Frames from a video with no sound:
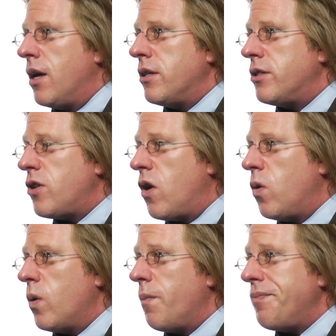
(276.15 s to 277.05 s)

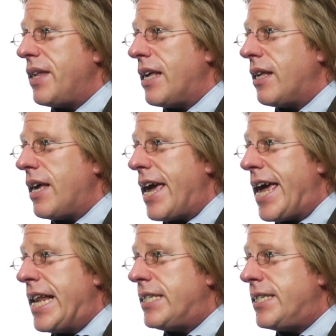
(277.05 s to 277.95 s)
So,
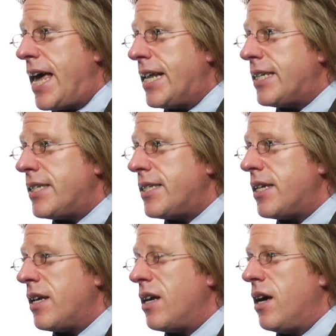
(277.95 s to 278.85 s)
in a sense,
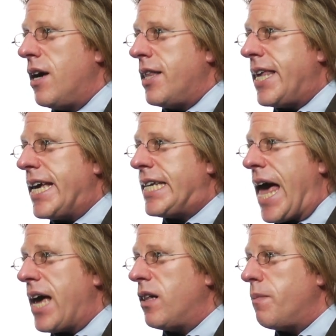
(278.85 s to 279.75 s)
the
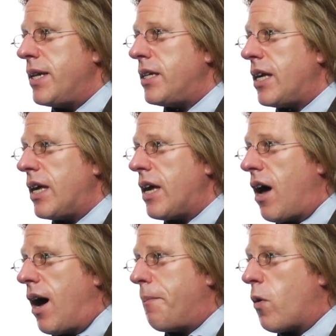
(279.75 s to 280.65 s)
entanglement
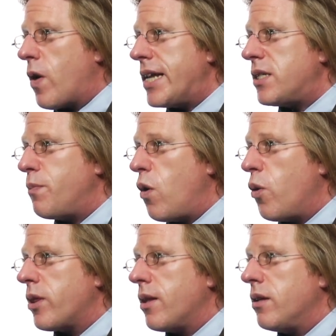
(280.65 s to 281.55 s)
operates
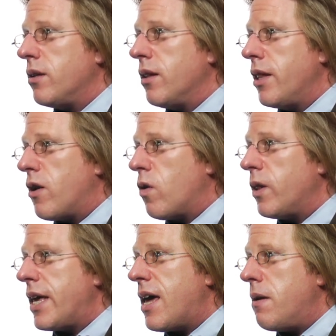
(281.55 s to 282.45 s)
both
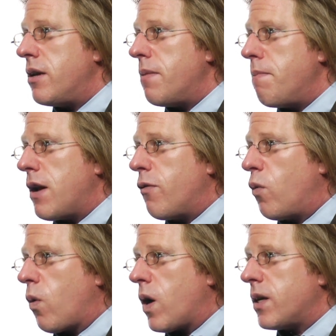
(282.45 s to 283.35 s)
literally and
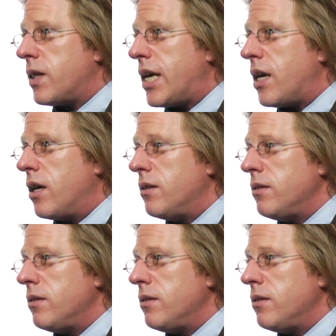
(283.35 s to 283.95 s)
metaphorically.